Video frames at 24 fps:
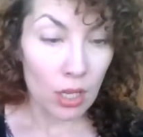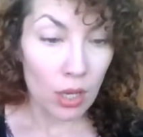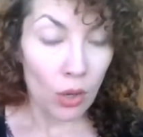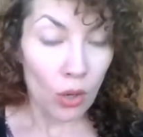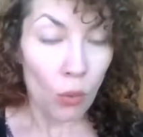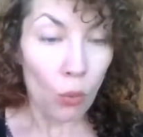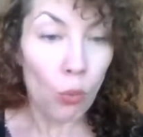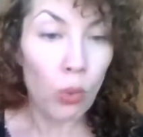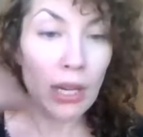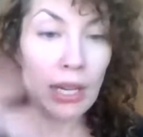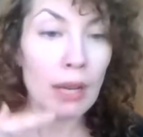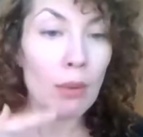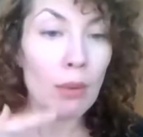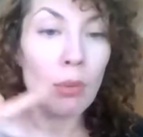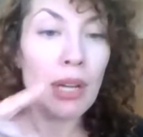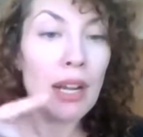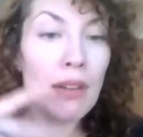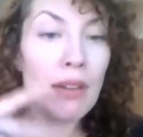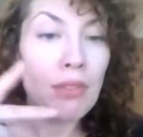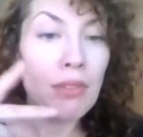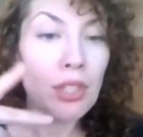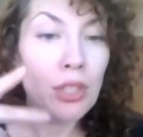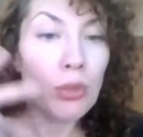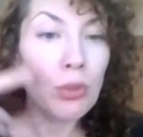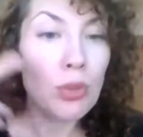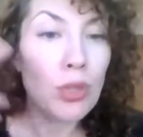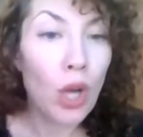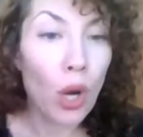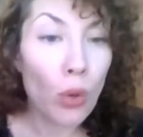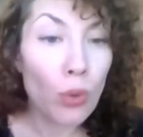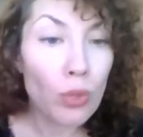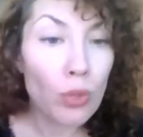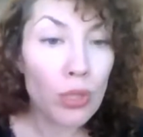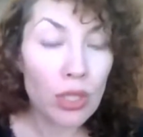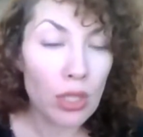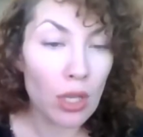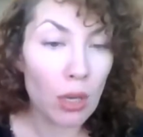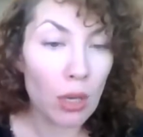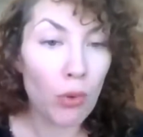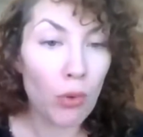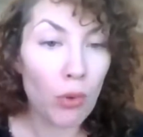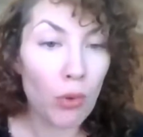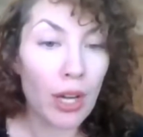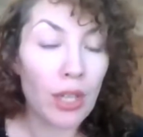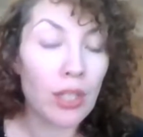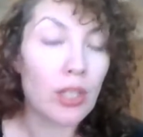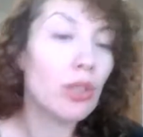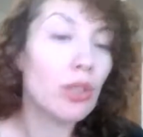Whenever you go
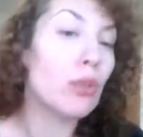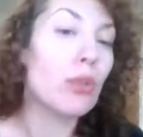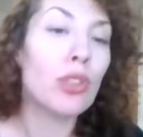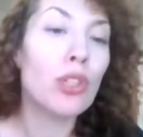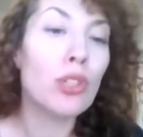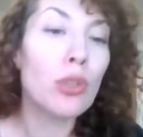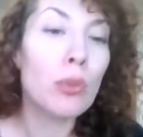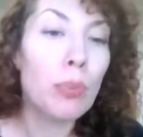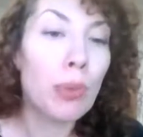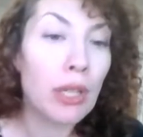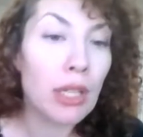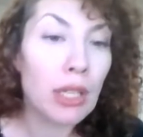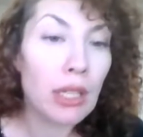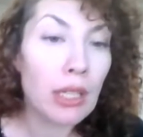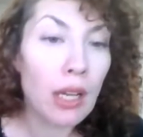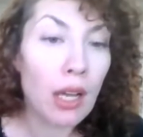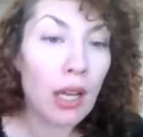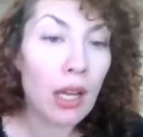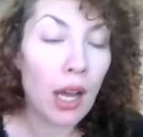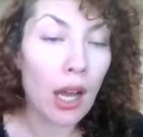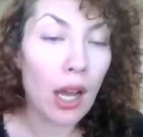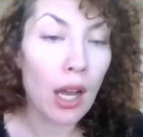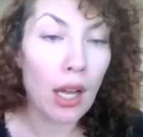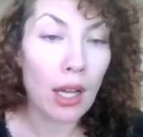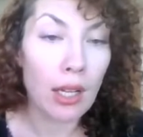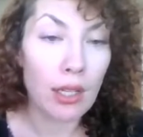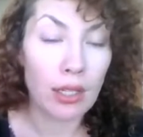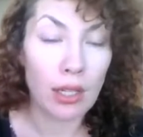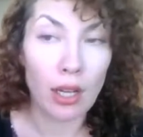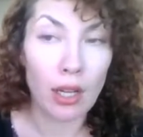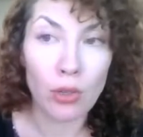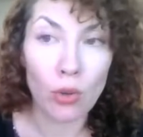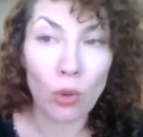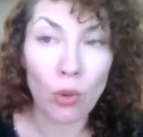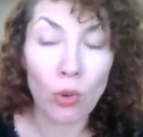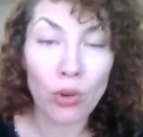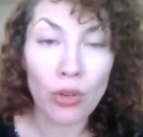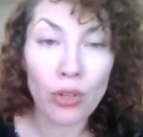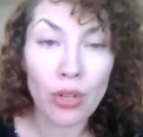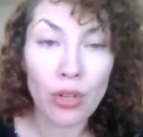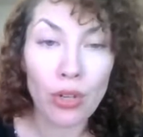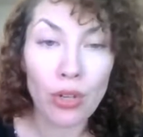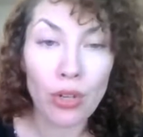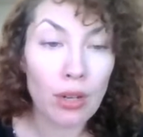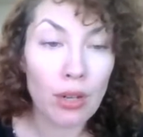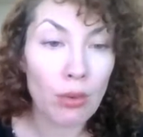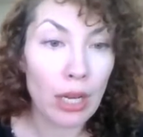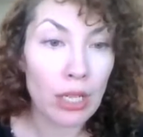somewhere, you put in an order
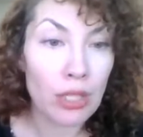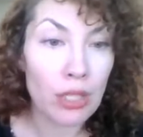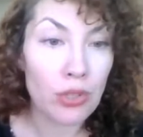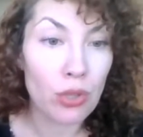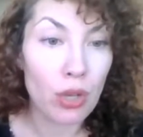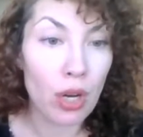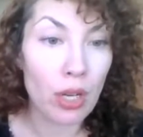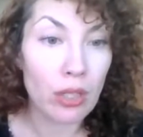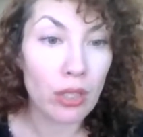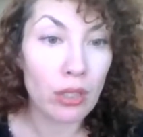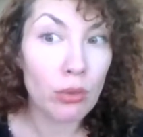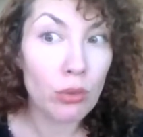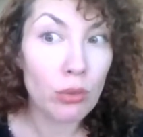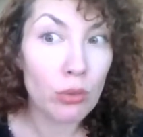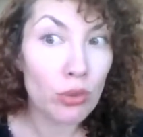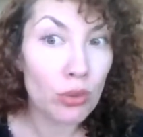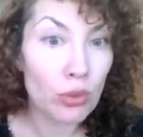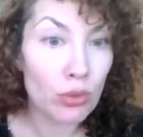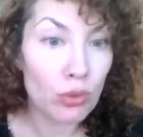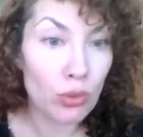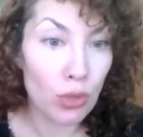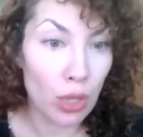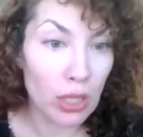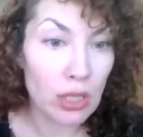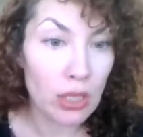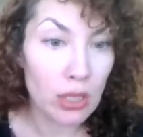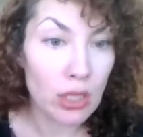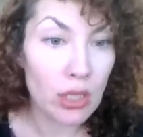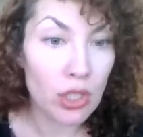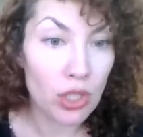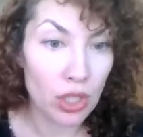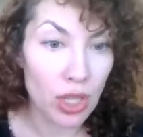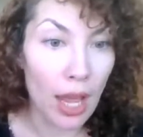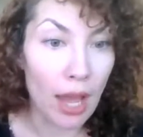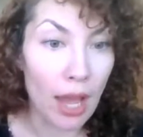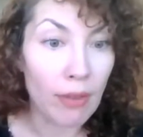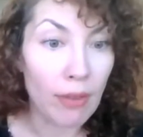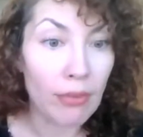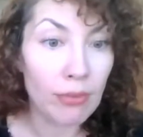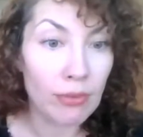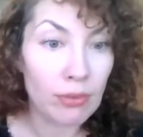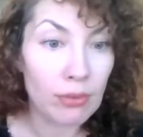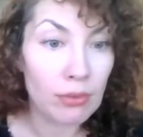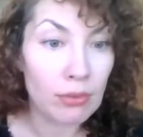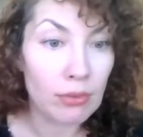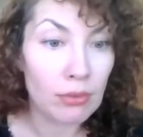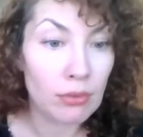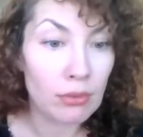at a restaurant, you trust the chef.
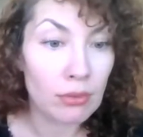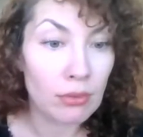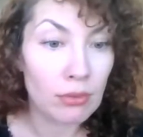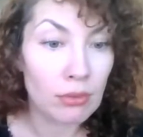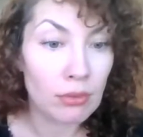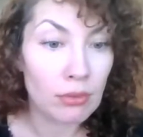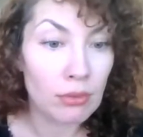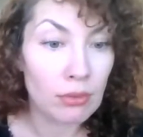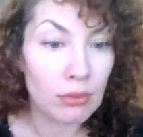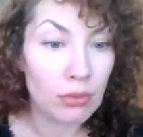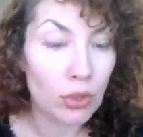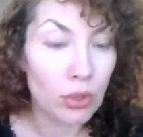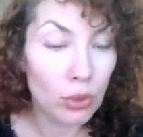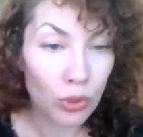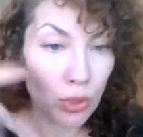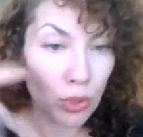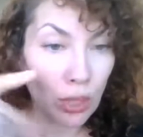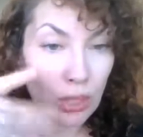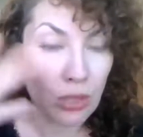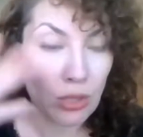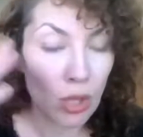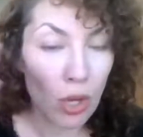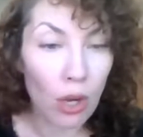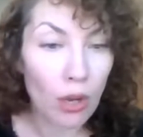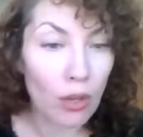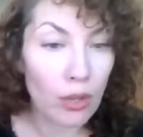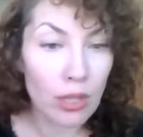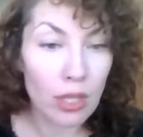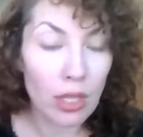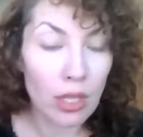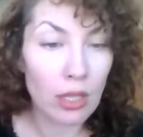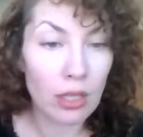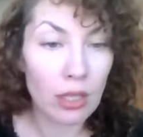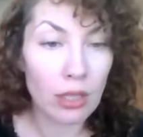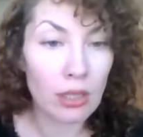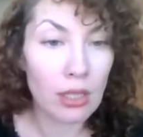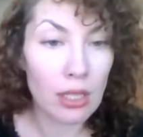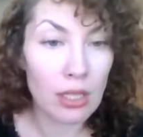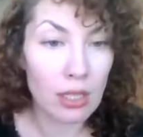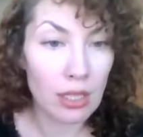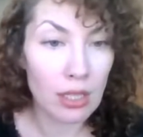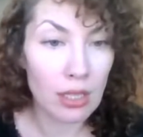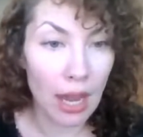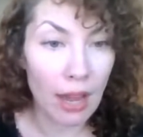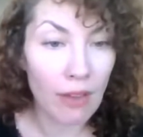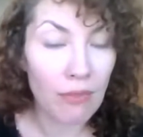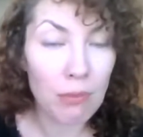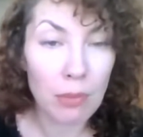You trust all the
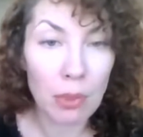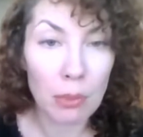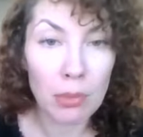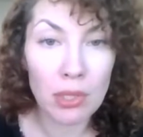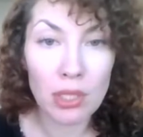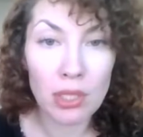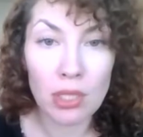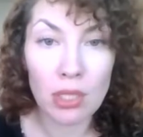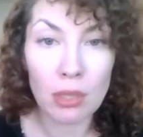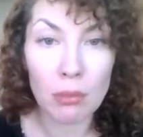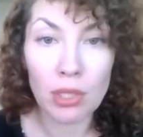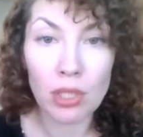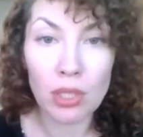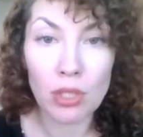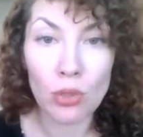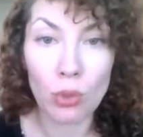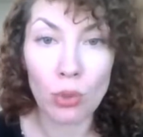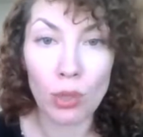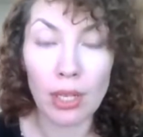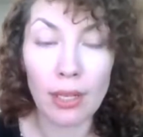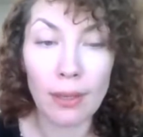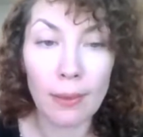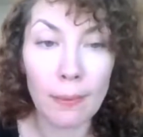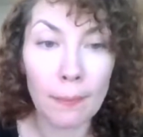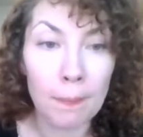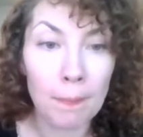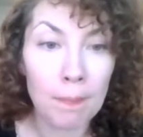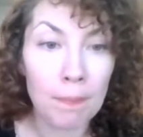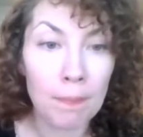staff members in between.